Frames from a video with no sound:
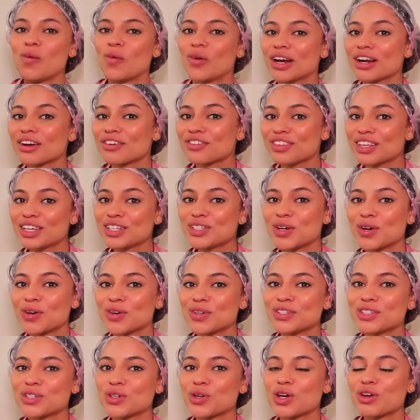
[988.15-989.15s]
What if they
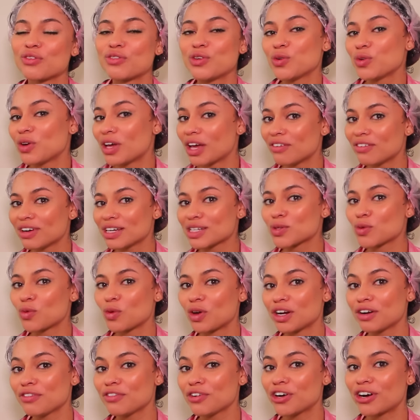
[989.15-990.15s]
told you if you give us
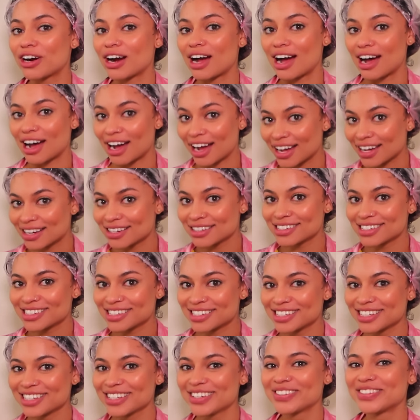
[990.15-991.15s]
one of your
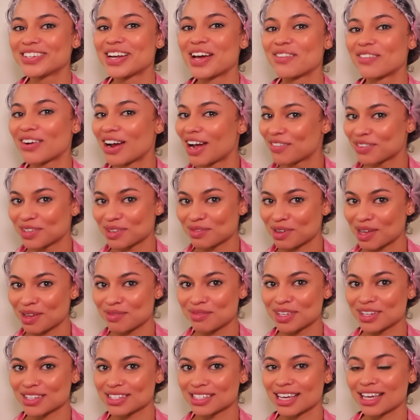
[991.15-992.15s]
eyes, you never have to pay
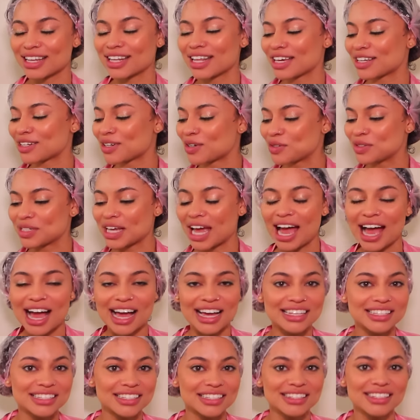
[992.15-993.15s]
bills again, like no
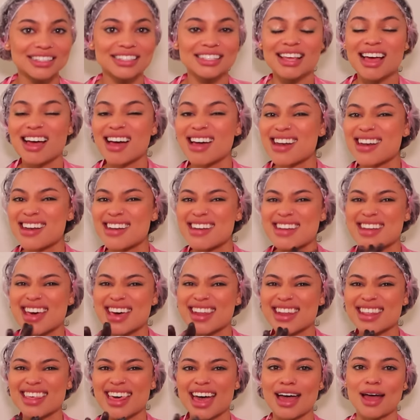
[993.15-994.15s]
taxes, none
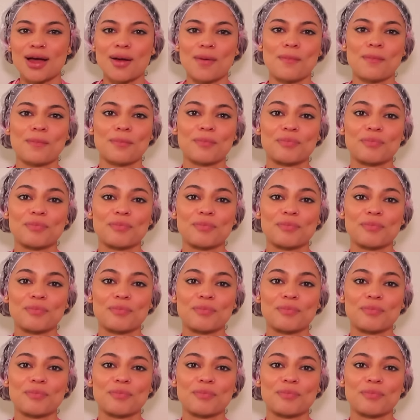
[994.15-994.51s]
of that.